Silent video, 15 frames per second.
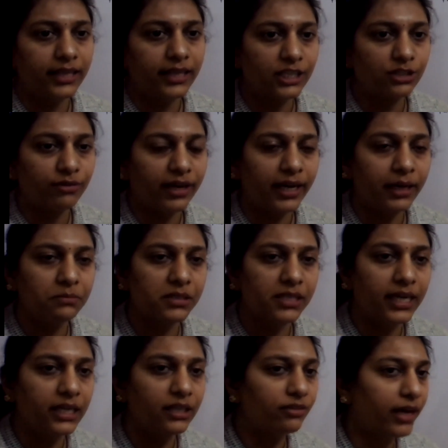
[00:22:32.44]
That's why I'm
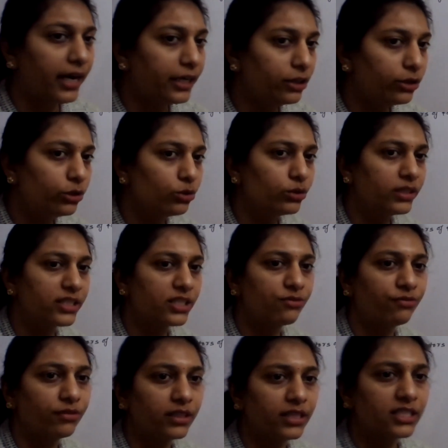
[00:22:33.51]
saying try to do
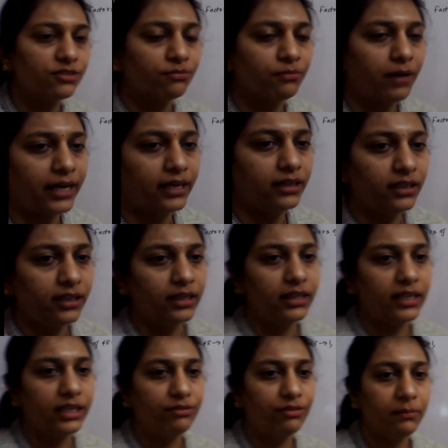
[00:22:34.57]
this manner.
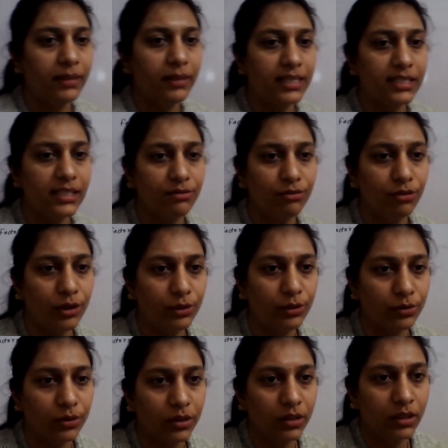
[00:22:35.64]
It will be easy for
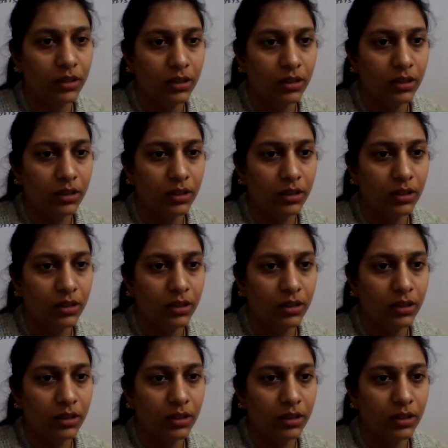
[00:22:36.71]
you.